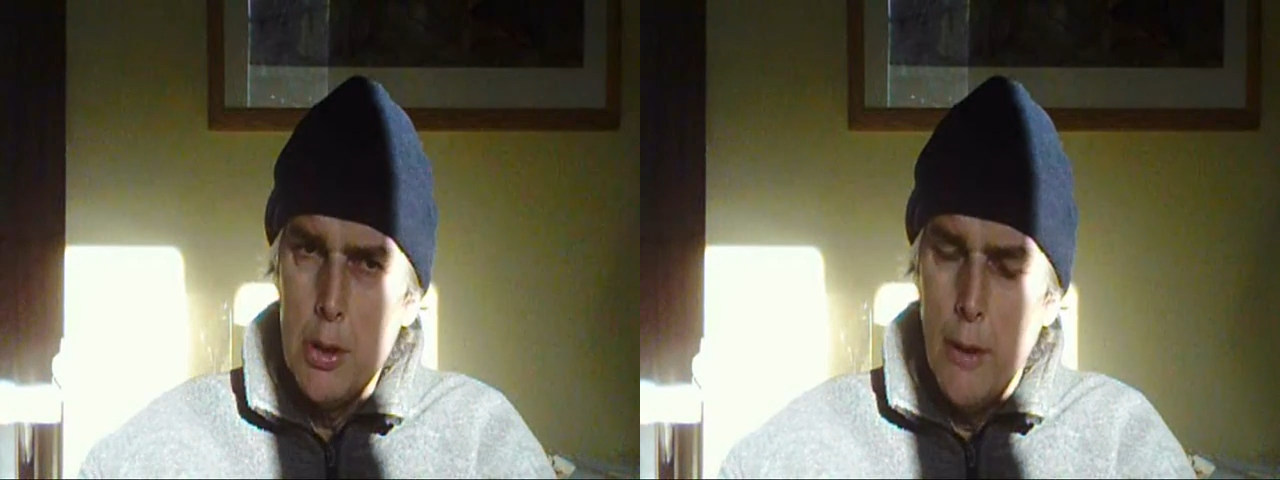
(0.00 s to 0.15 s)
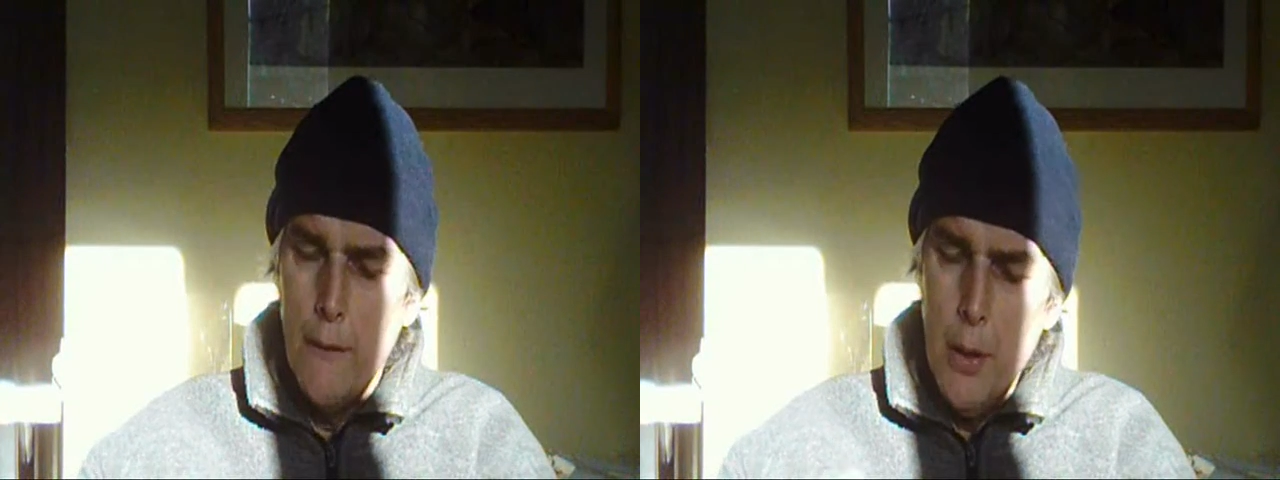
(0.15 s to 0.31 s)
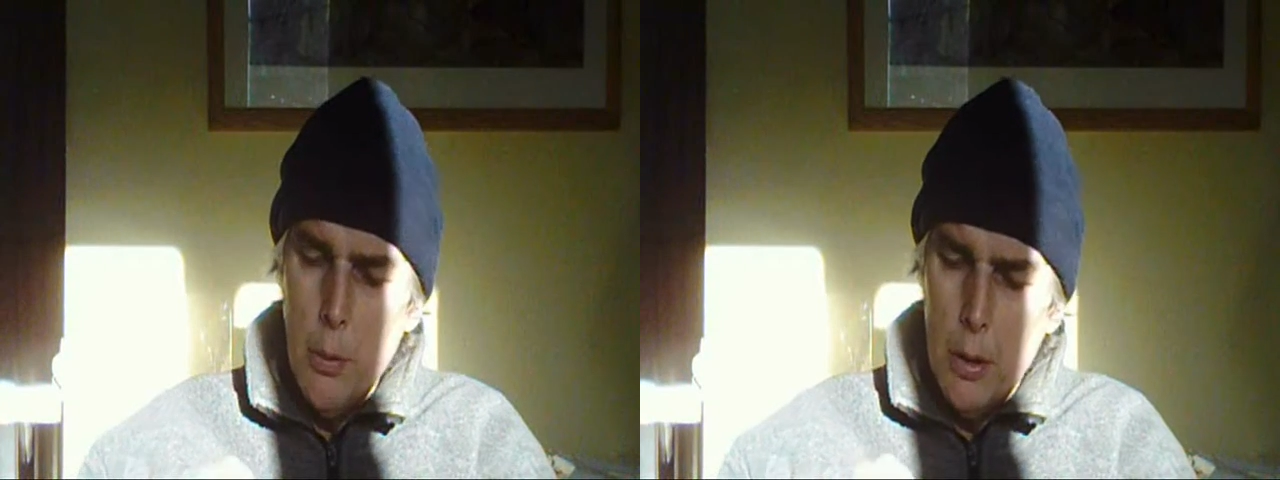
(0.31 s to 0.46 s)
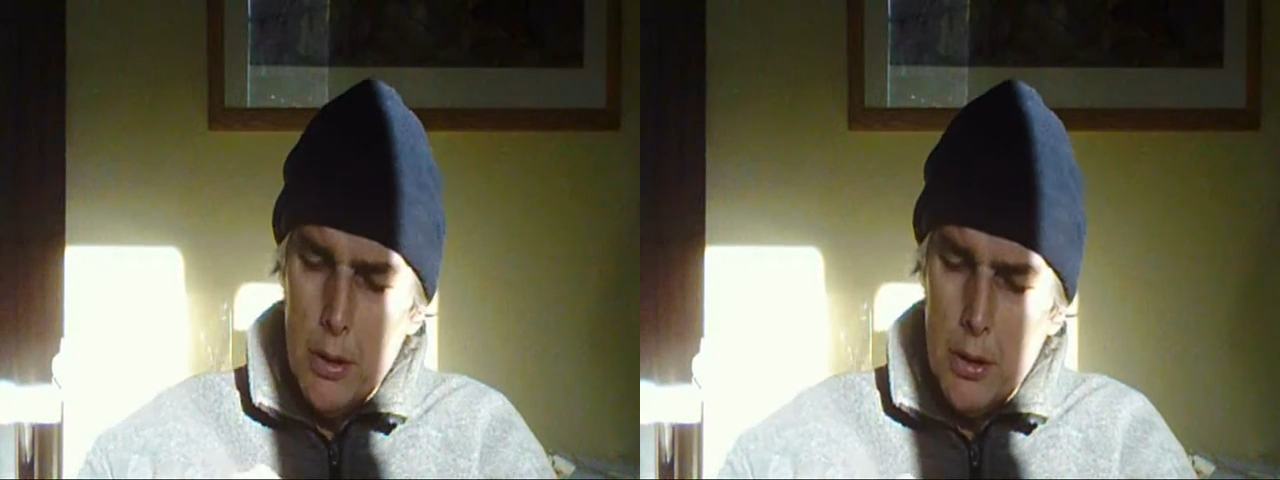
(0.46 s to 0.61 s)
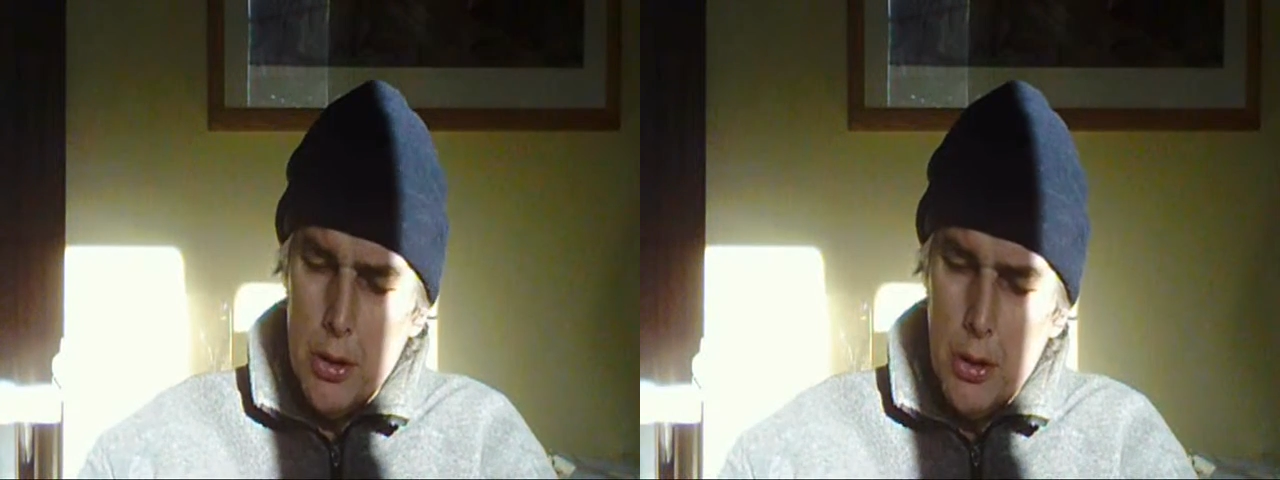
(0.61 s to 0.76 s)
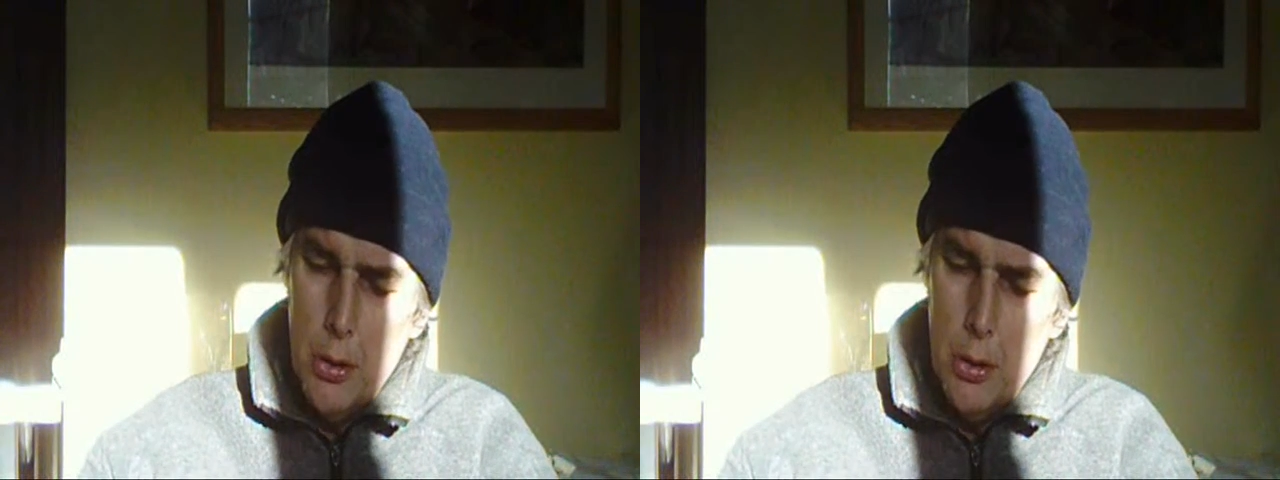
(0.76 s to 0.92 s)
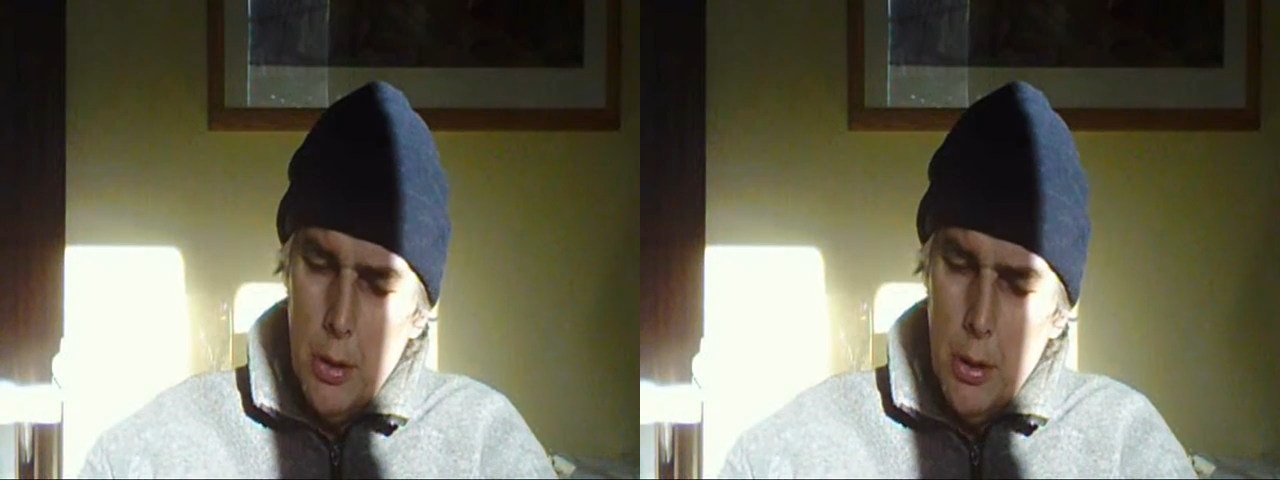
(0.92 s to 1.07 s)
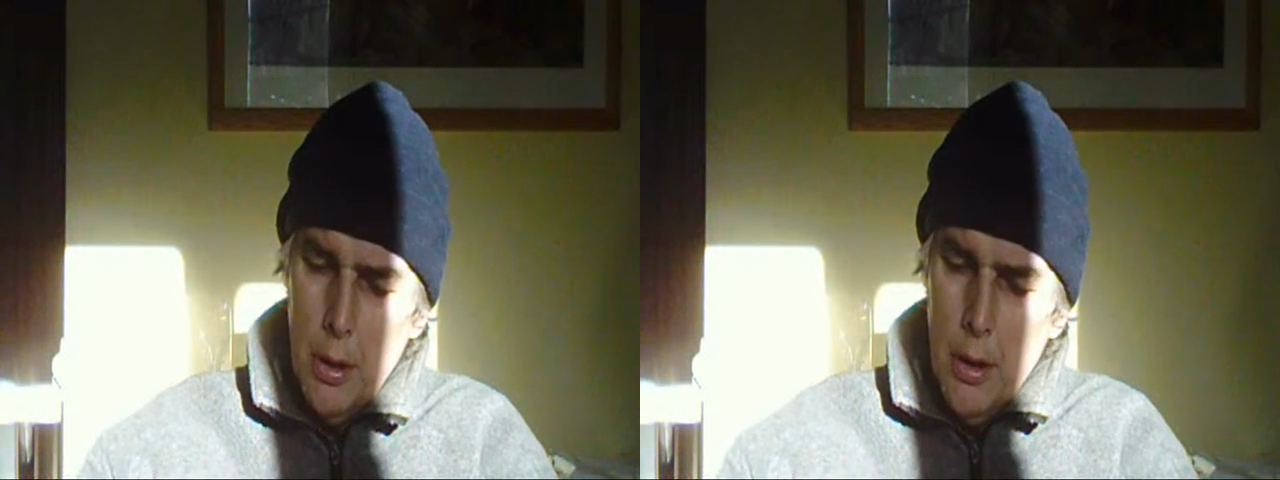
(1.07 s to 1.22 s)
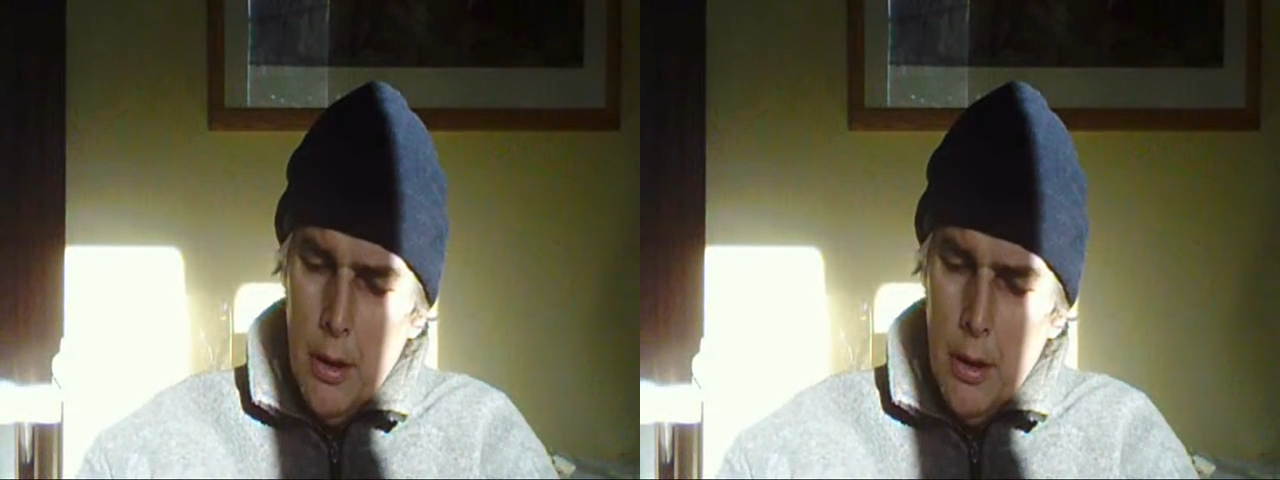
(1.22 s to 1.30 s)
So if you want to